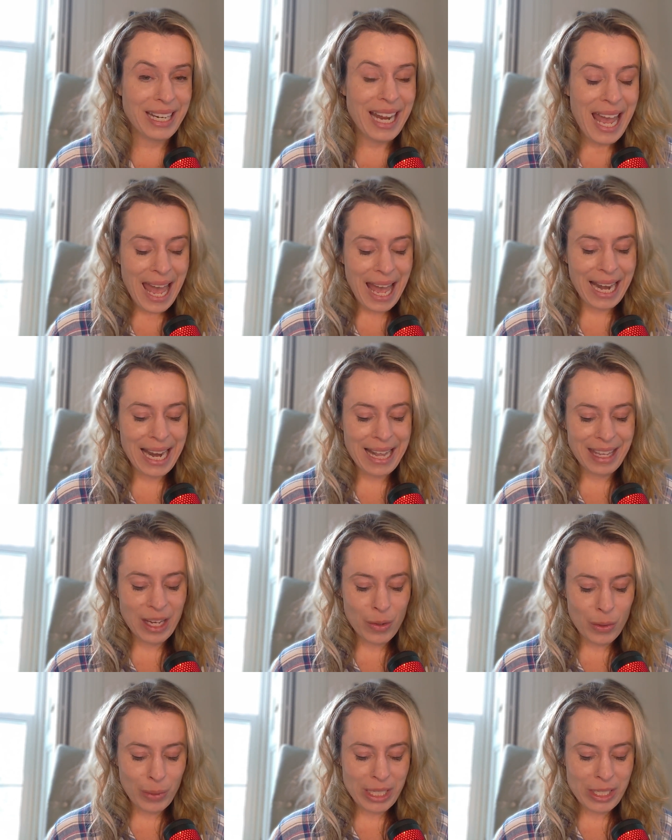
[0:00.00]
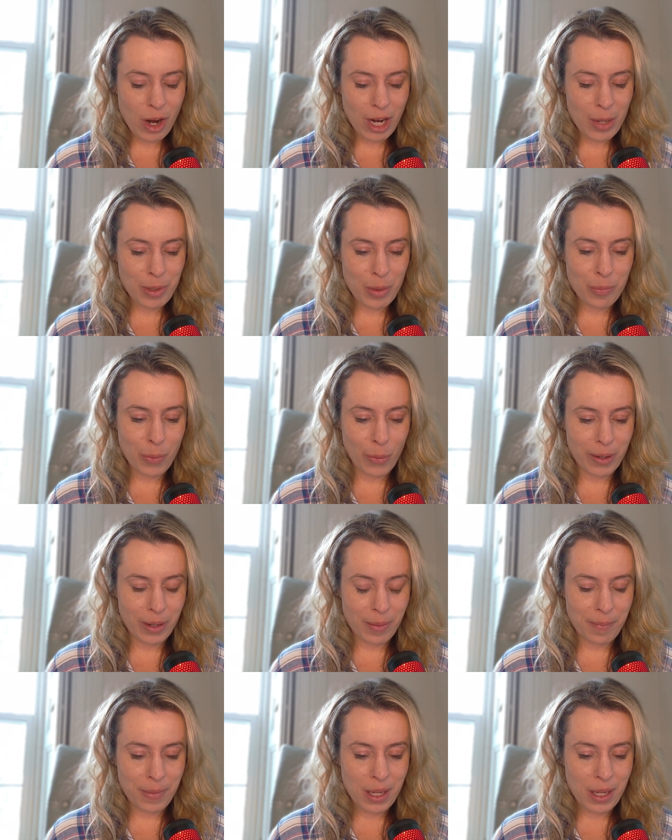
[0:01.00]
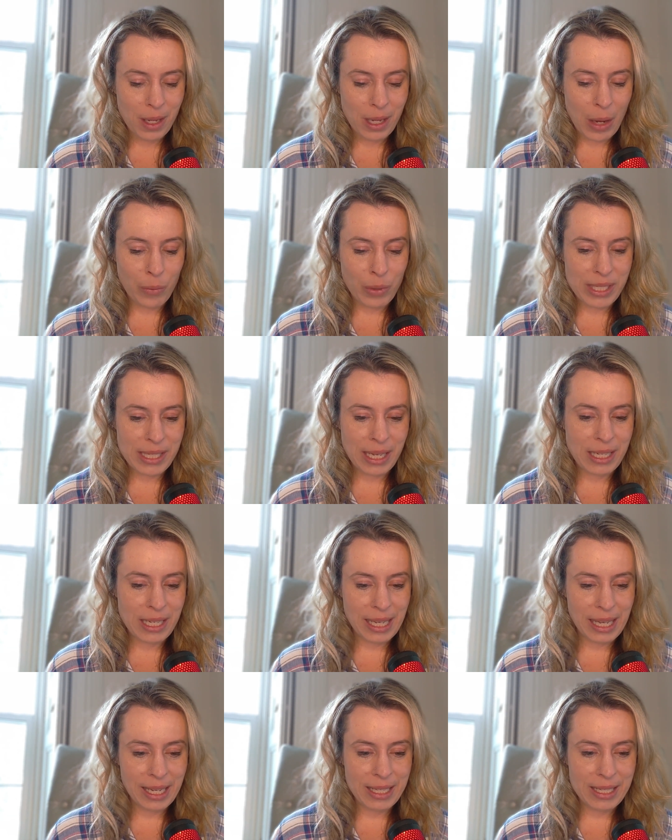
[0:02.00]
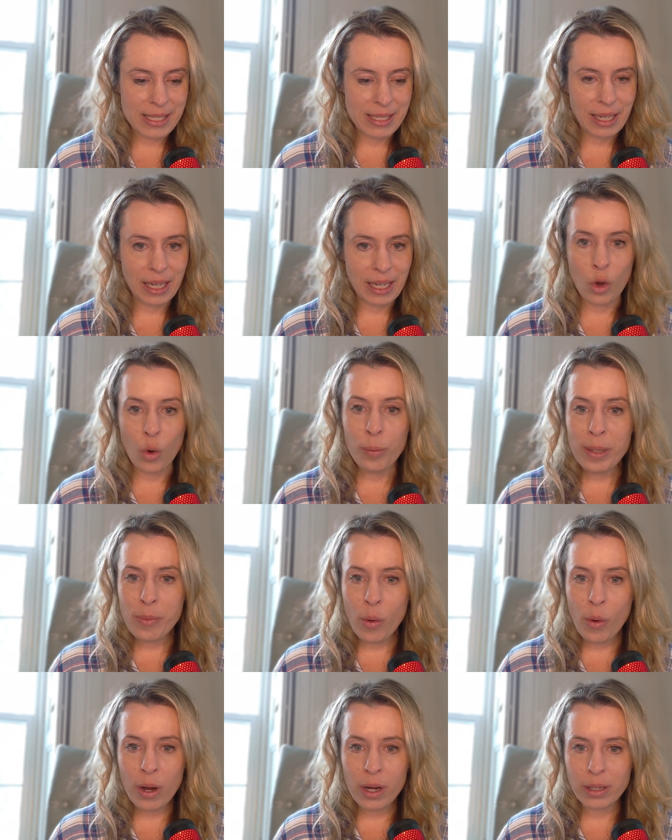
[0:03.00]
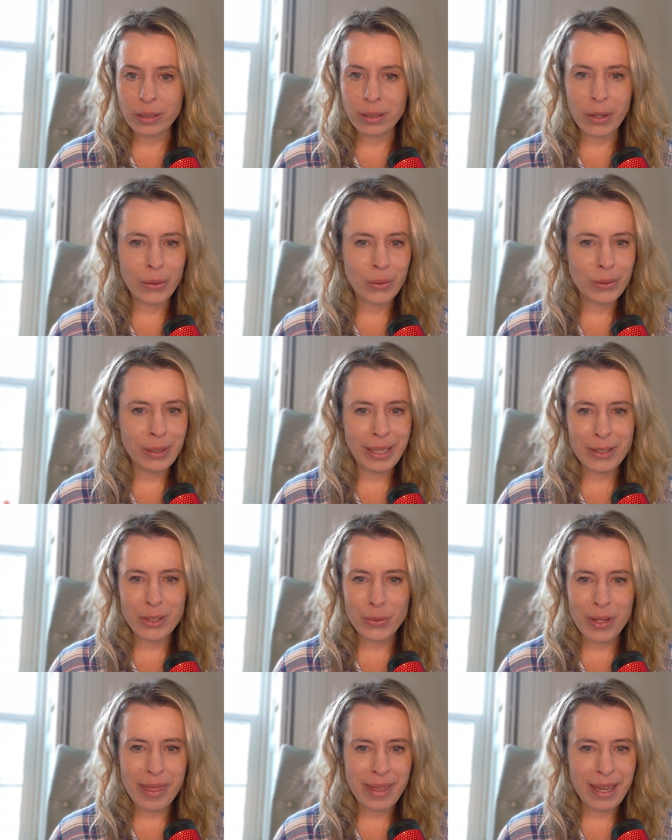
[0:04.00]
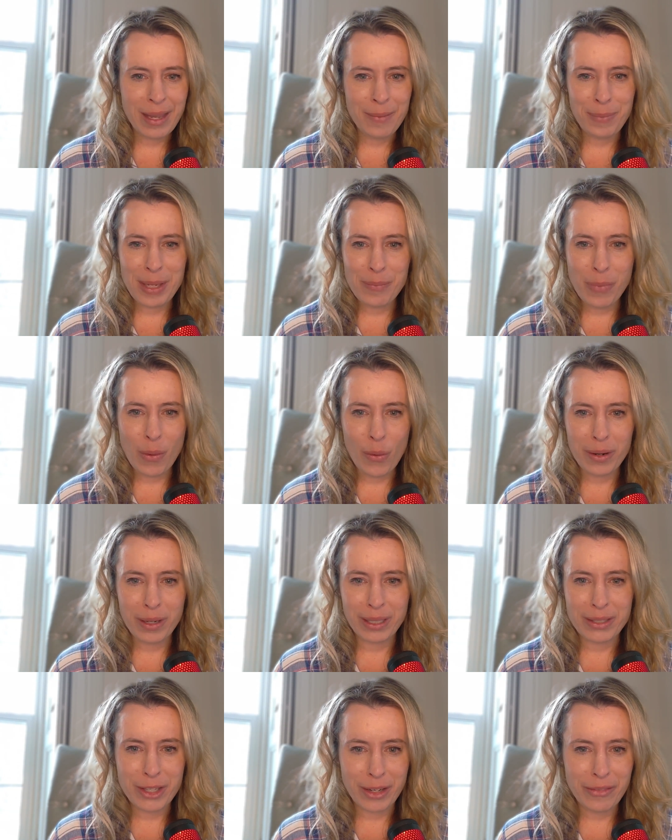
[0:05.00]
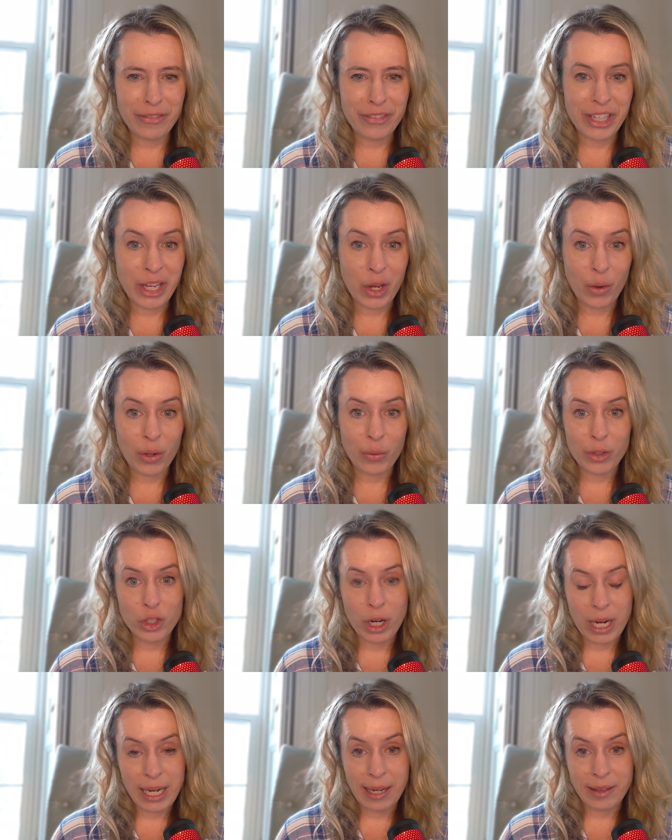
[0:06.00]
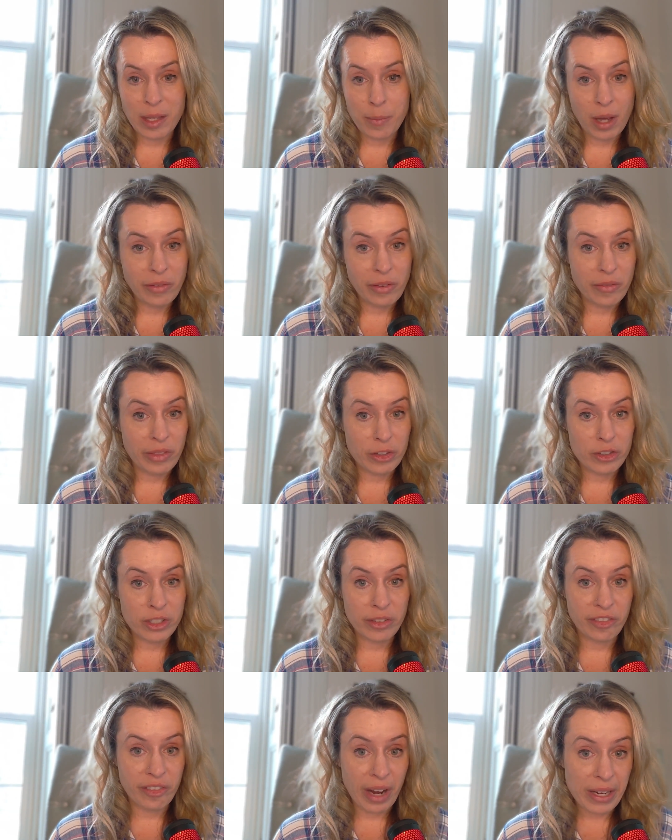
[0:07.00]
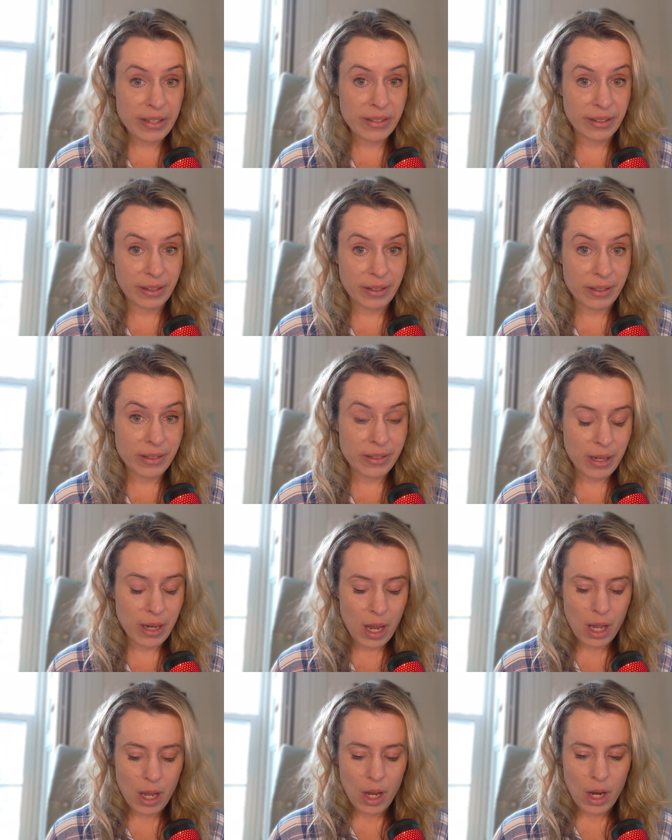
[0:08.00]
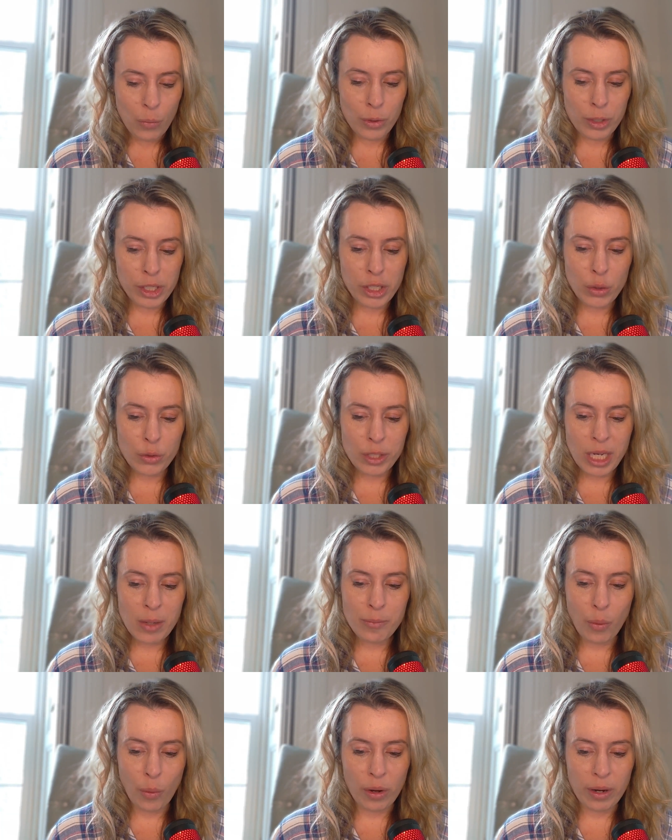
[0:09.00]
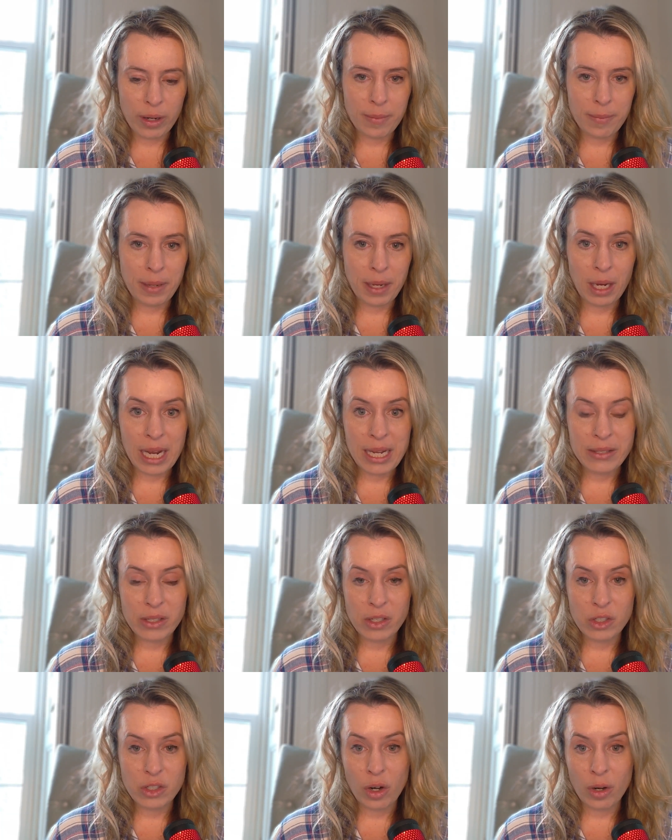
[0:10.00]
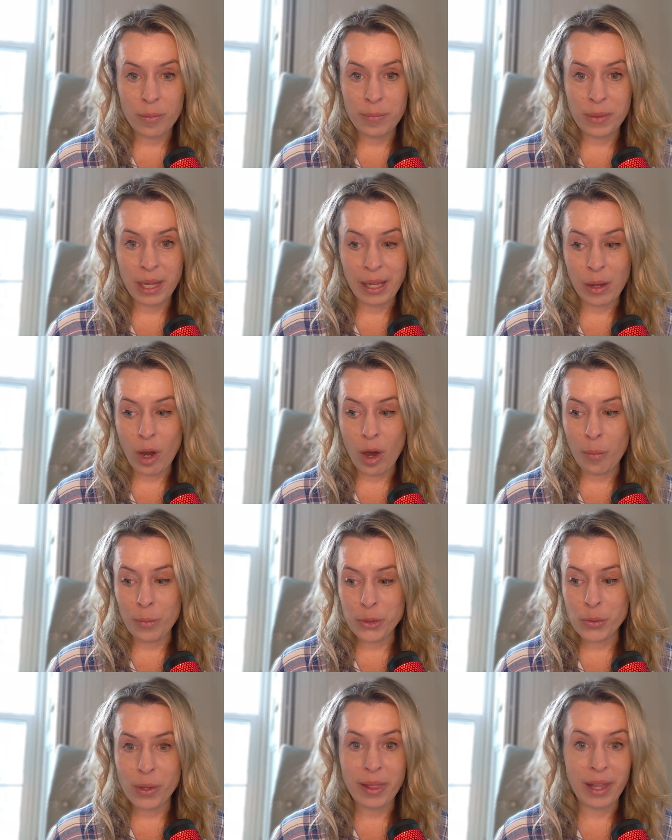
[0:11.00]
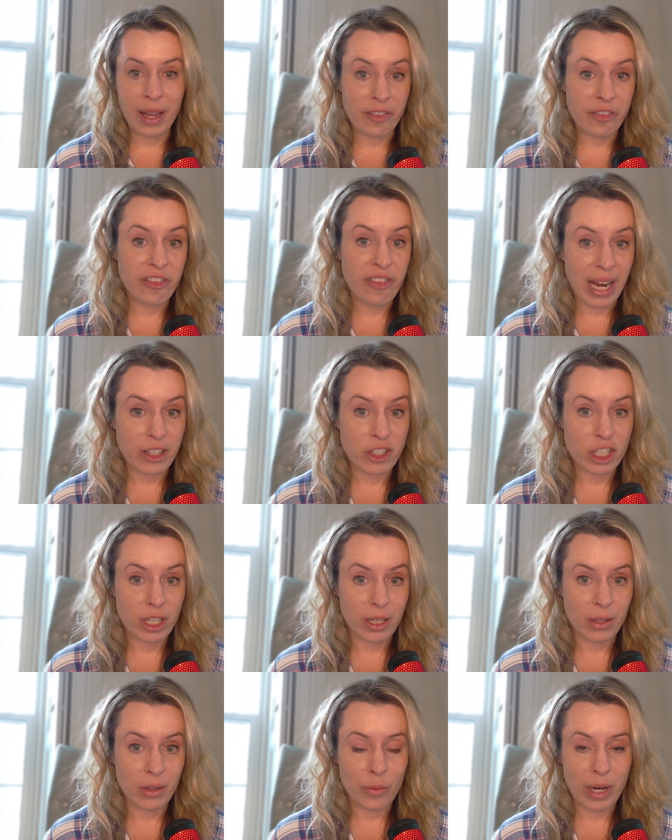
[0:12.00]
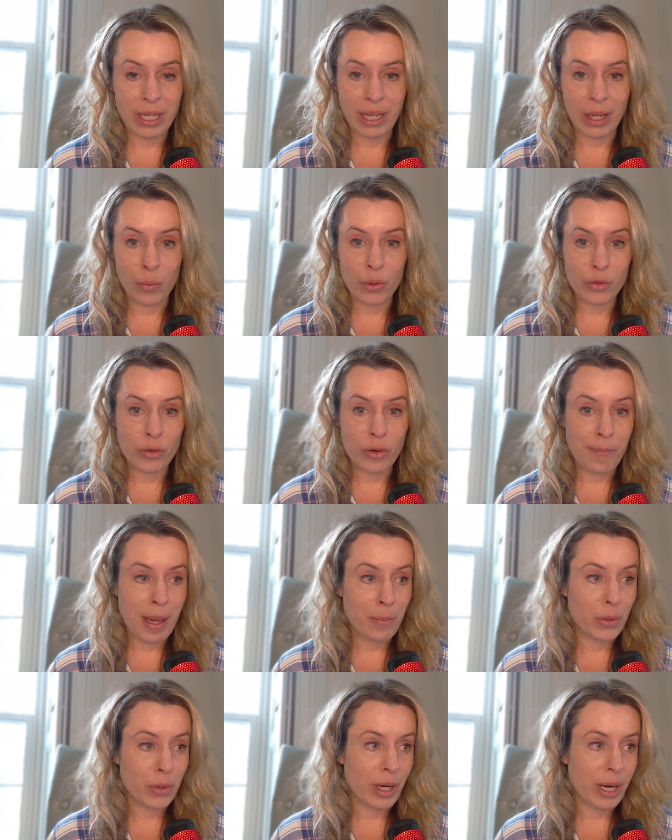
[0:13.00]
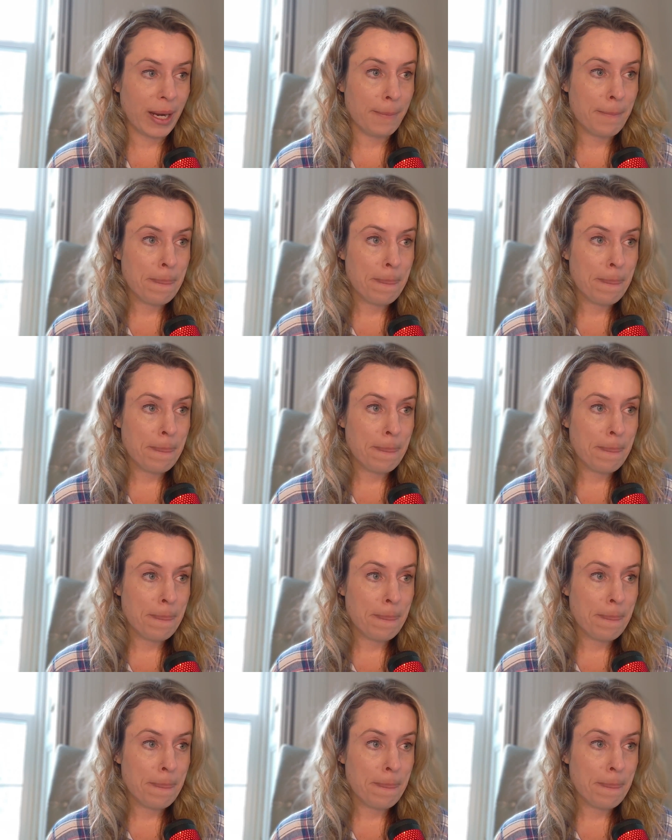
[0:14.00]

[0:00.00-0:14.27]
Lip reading: And I think when we talk about boredom and we say to the kids, like, go be bored, go like do a thing and be bored, it's good for you, and we're trying to get them off of their devices, we're using boredom as a term like almost with like affection, right? Like we're remembering